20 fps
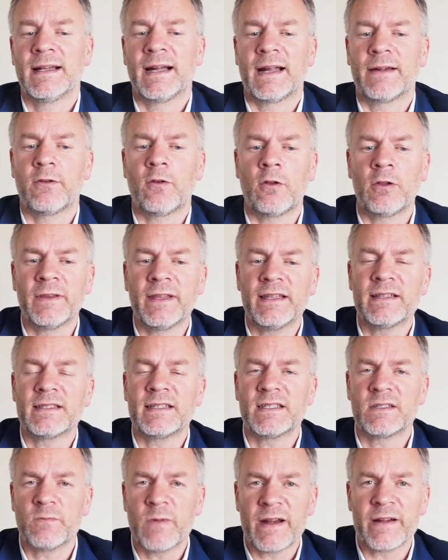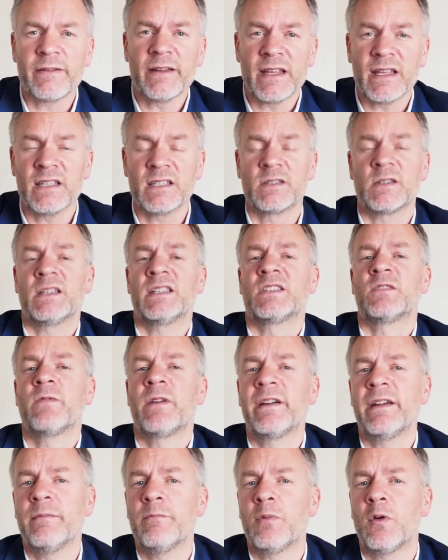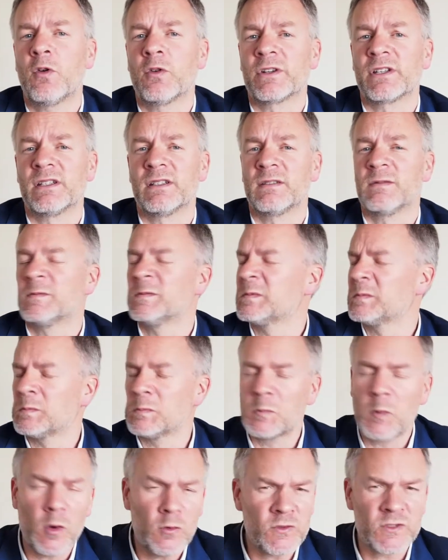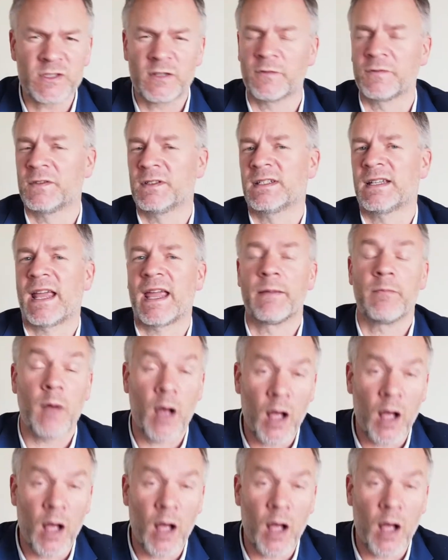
And all this is very important. Most of the time,